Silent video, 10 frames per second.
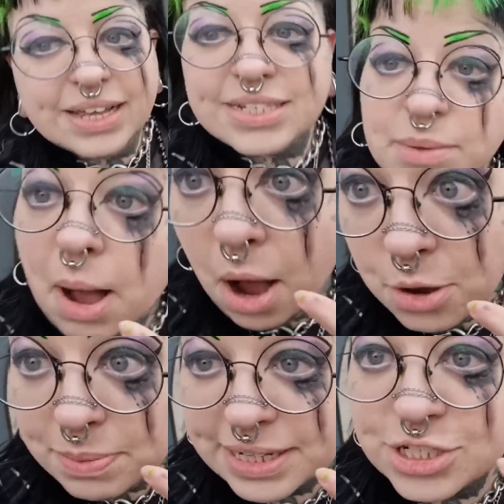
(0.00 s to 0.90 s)
So I'm
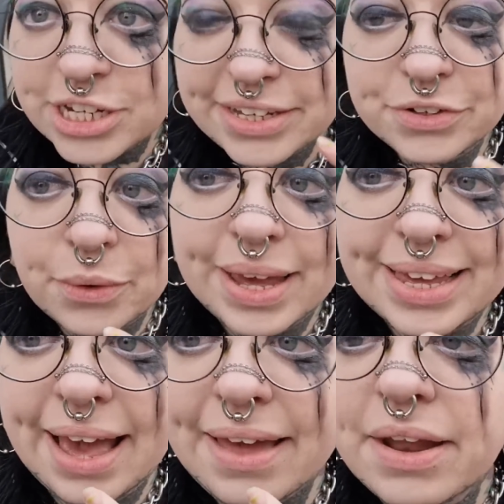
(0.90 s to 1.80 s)
hoping she can do it
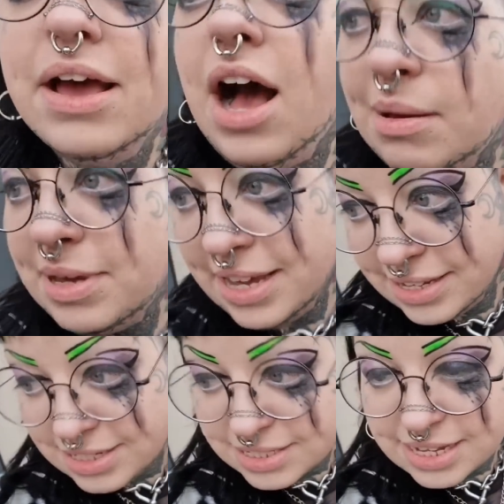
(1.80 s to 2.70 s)
again. I'm here
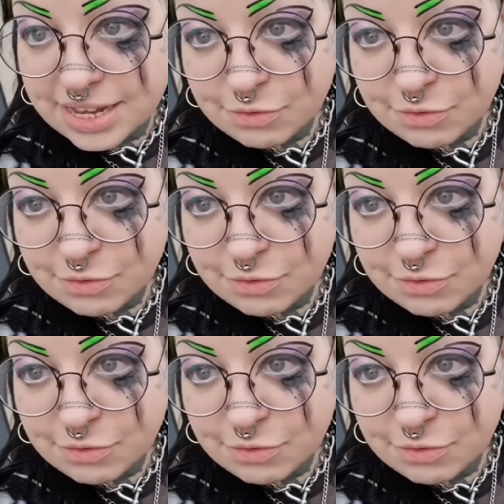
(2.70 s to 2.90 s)
to see